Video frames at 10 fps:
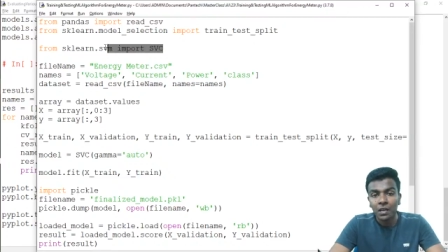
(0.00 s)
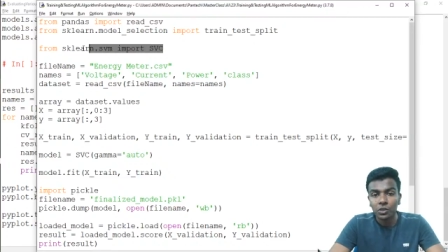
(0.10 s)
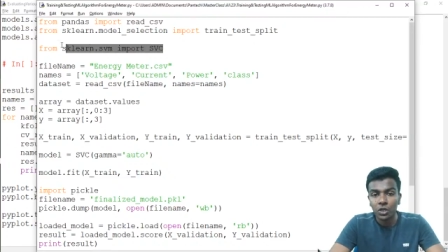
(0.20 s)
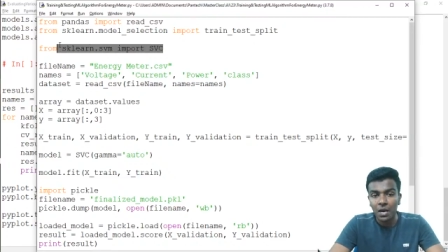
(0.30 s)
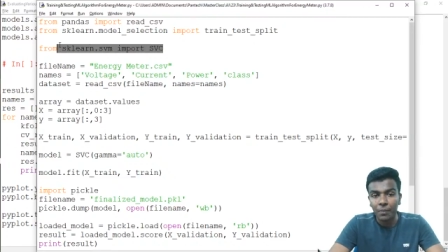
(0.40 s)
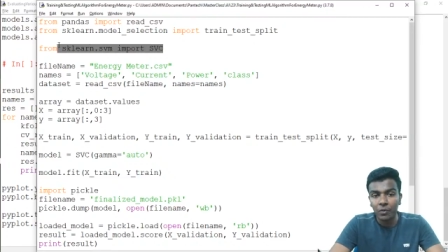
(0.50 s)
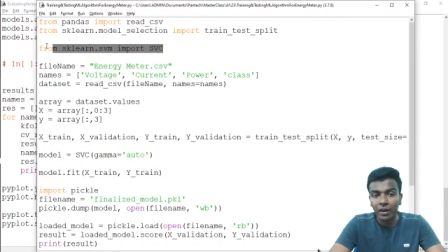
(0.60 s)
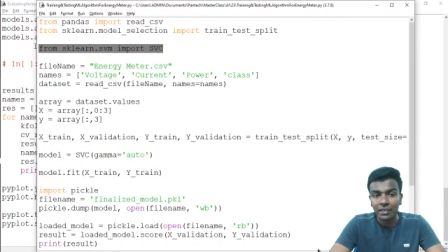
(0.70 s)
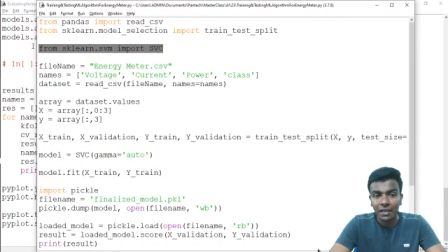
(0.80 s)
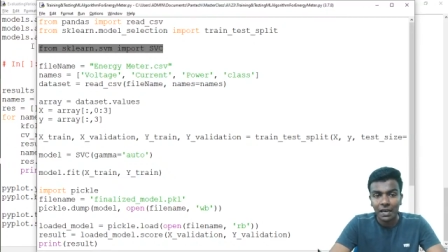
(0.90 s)
so support
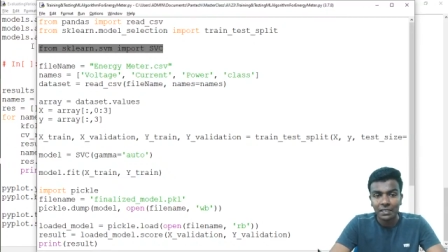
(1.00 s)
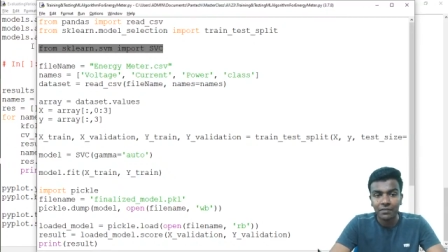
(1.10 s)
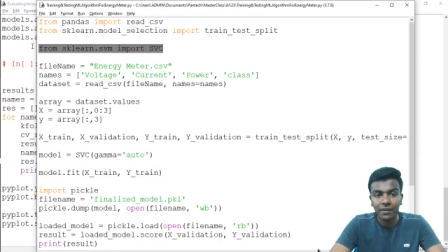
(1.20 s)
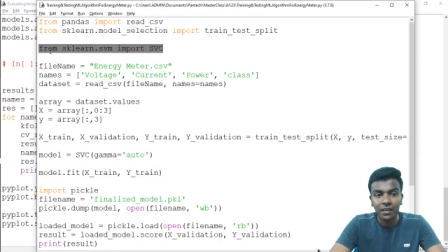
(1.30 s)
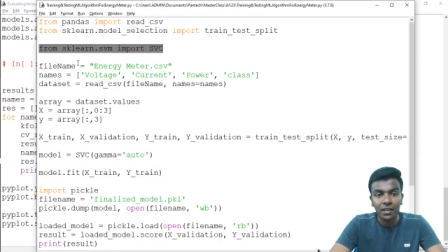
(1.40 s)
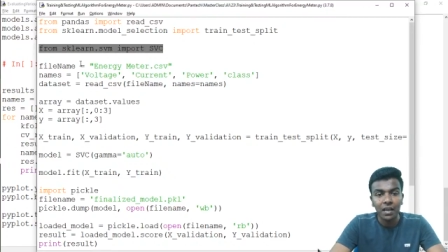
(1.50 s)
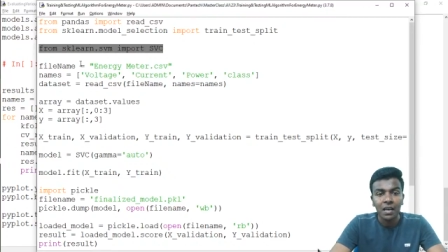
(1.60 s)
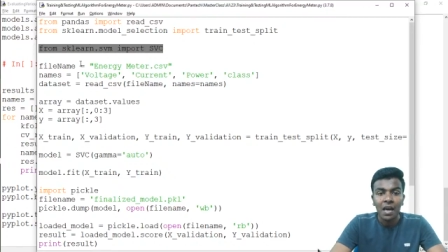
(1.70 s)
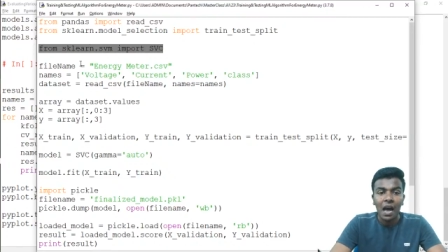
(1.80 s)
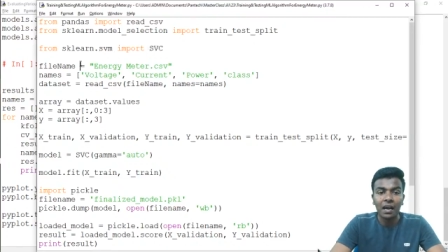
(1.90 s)
vector classifier,
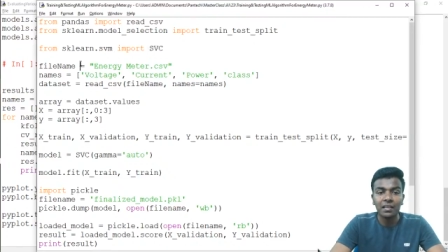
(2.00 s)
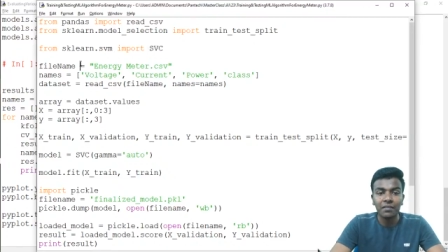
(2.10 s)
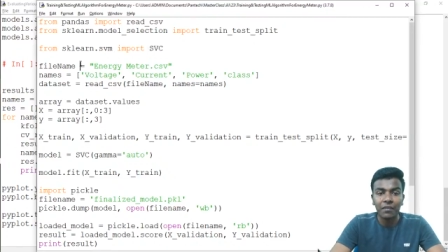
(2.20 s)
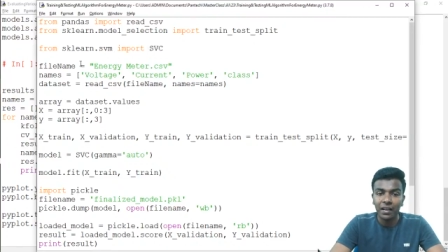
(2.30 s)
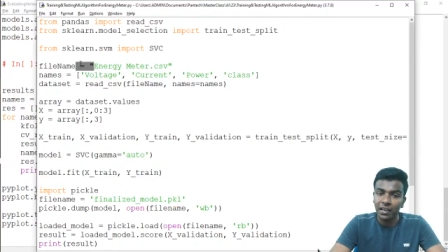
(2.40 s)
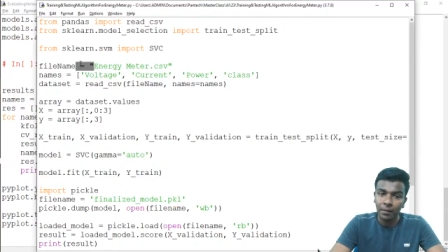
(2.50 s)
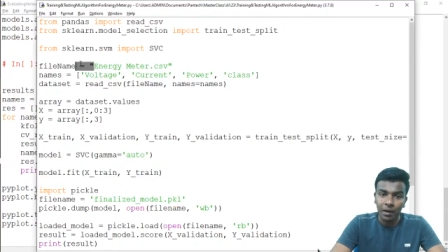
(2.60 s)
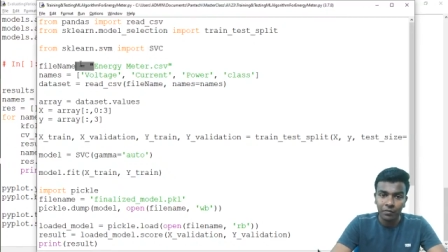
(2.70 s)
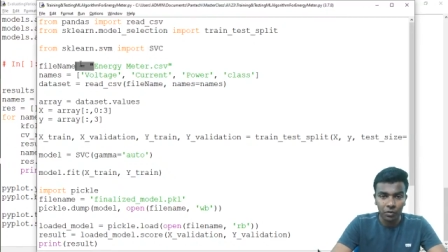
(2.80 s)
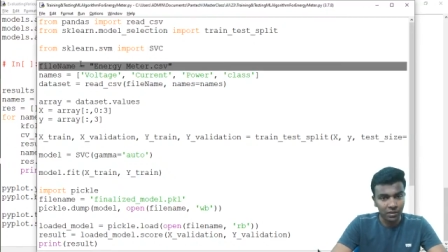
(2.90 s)
and then file name,
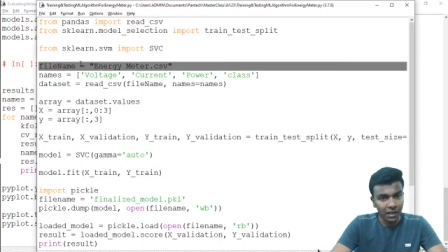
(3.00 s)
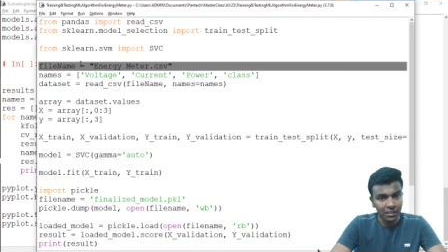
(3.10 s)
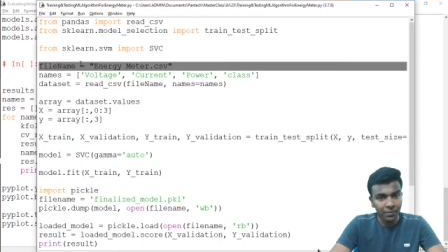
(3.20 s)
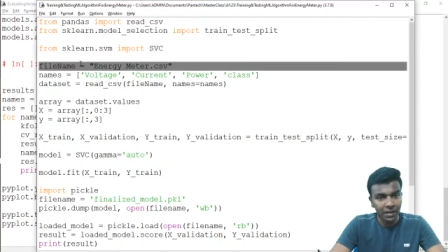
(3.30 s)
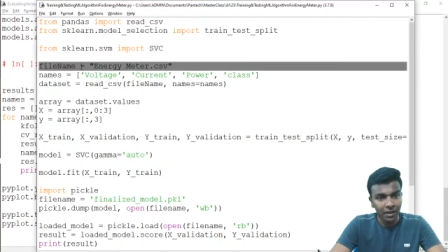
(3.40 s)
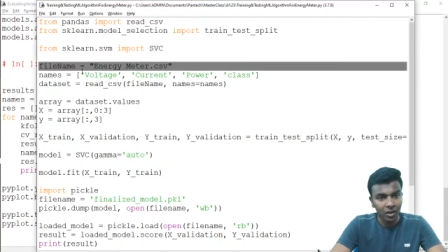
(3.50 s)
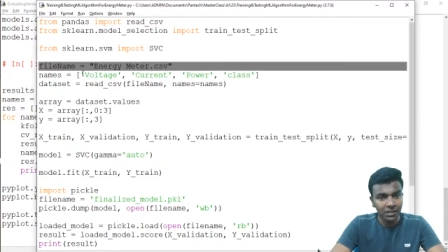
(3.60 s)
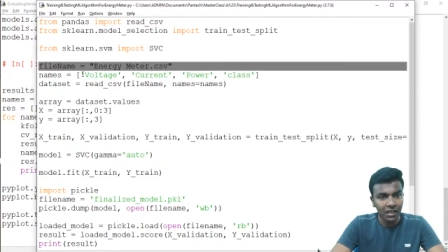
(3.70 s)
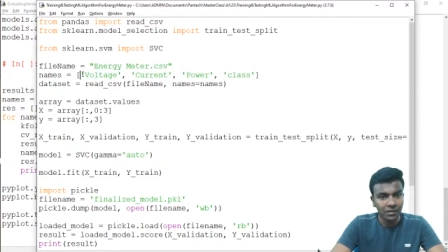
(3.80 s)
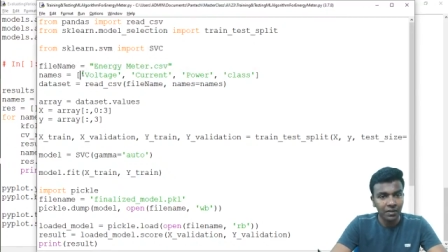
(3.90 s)
of course energy
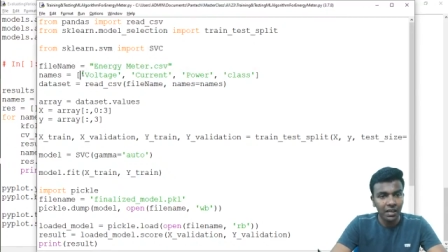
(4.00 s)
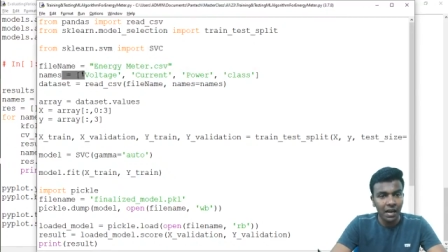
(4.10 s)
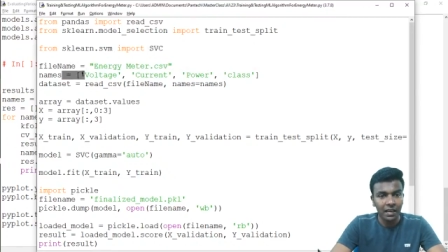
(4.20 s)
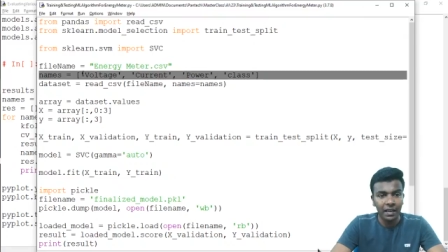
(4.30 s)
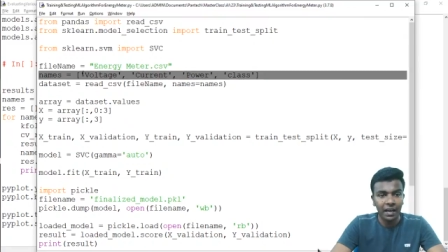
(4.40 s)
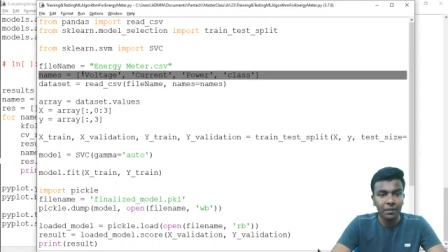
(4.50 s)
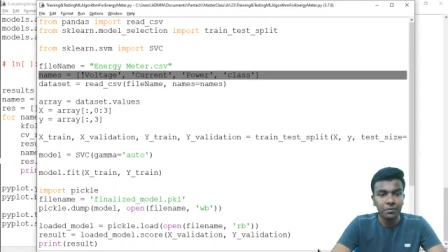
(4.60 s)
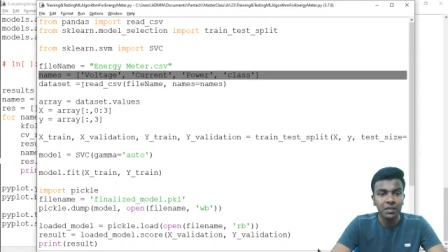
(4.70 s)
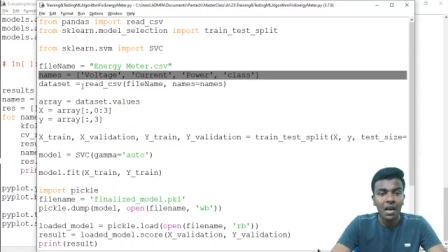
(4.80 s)
meter.csv, and names.